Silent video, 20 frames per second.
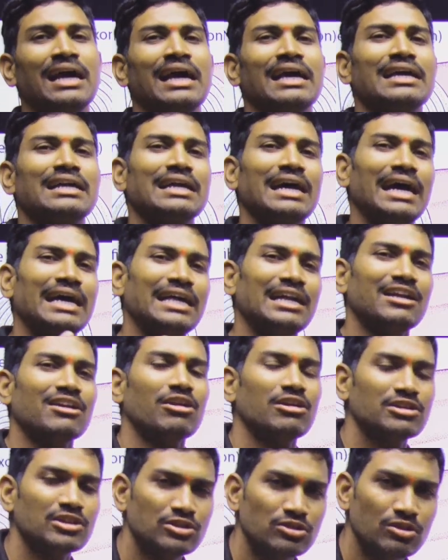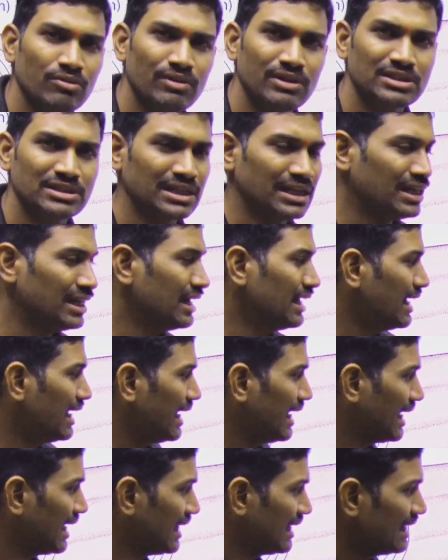In higher classes you will study.
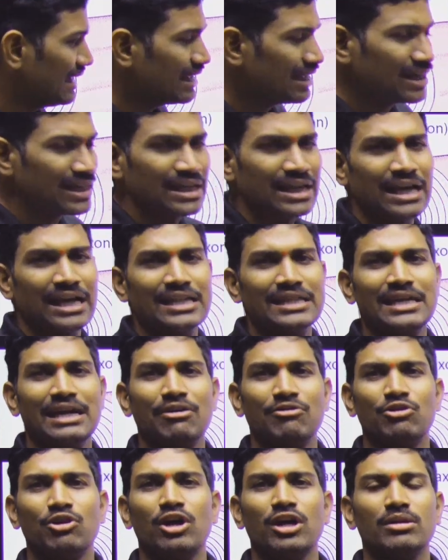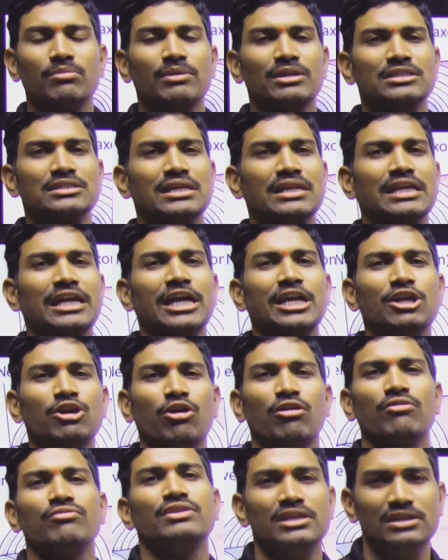And here they have not mentioned any
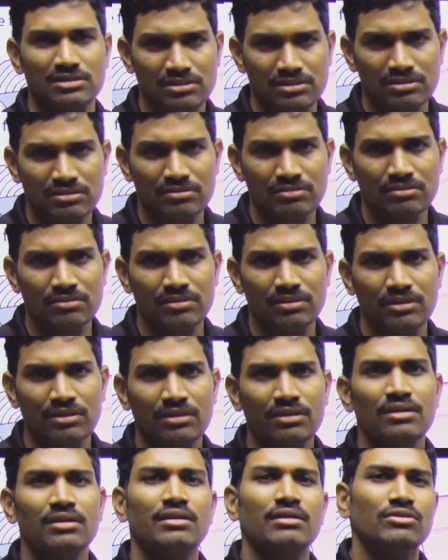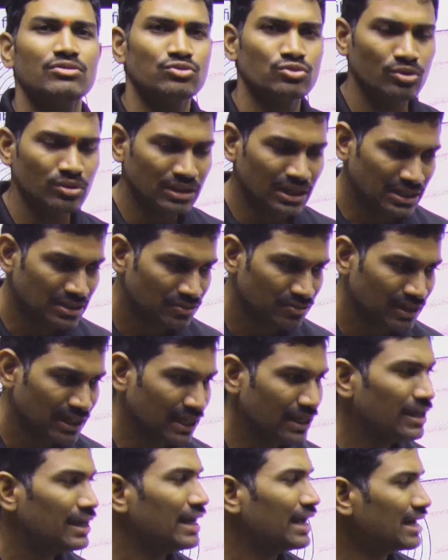of these. So that's
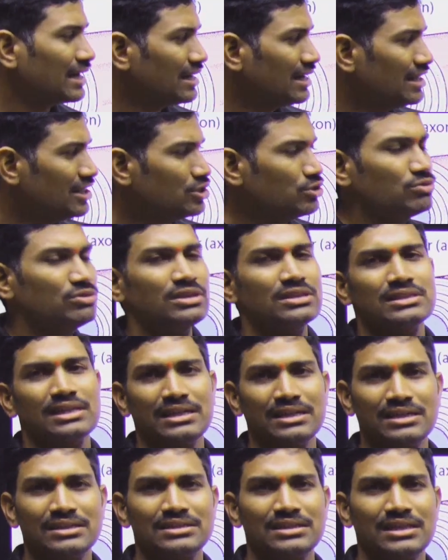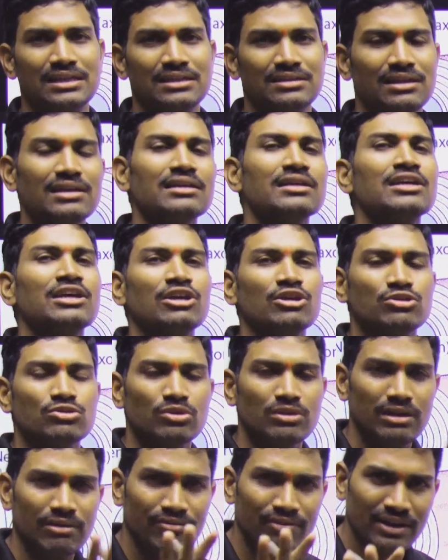why at least you just understand that. So
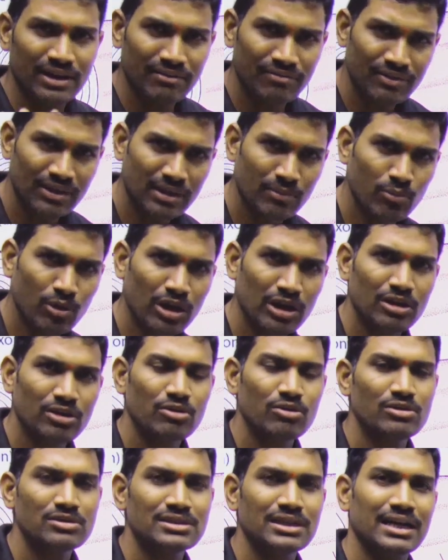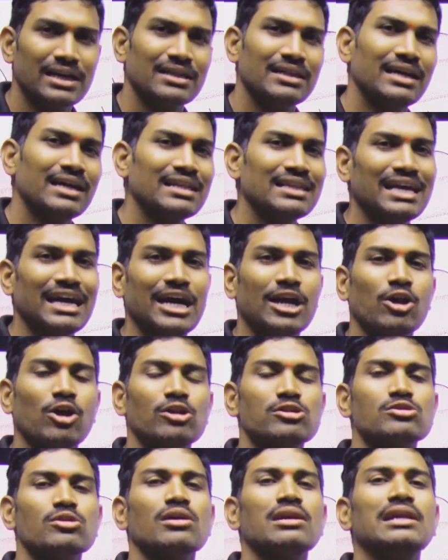different molecules are there. They are
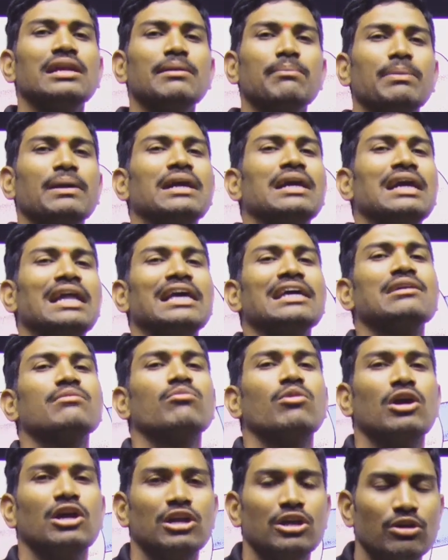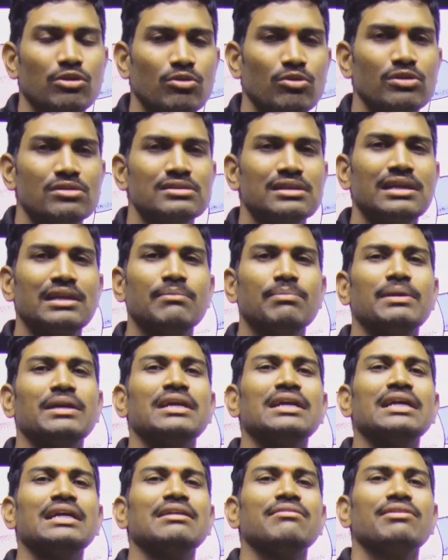also lipid like molecules, lipid
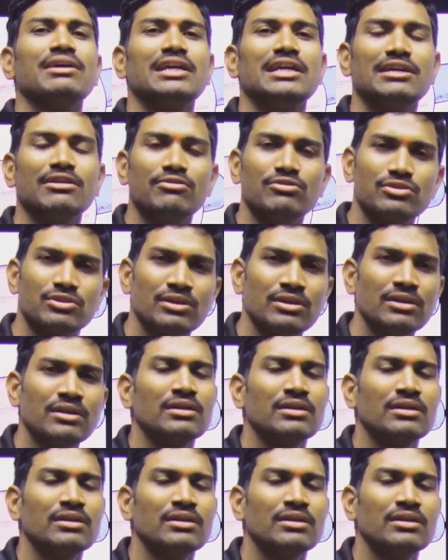derivatives.